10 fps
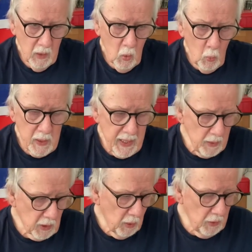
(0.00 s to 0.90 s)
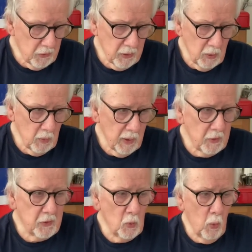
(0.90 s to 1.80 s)
we're now going to, let's
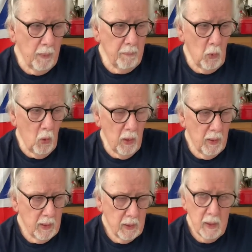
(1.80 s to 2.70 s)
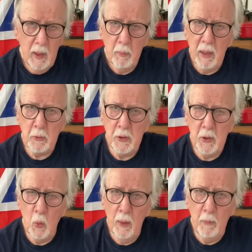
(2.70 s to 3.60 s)
do one more, perhaps we'll
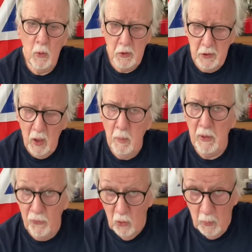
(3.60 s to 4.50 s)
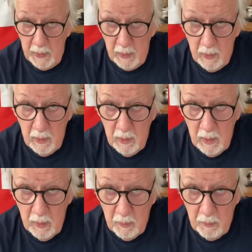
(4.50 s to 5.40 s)
do one more song before we
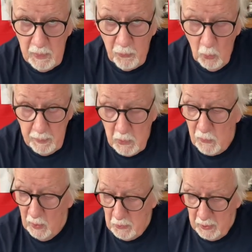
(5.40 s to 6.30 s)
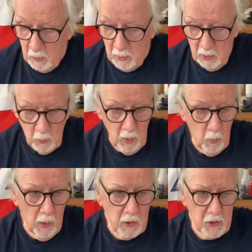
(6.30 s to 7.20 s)
move on to the World
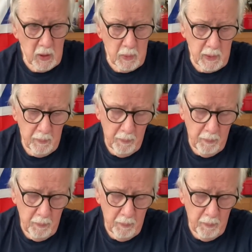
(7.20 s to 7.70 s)
War I, shall we?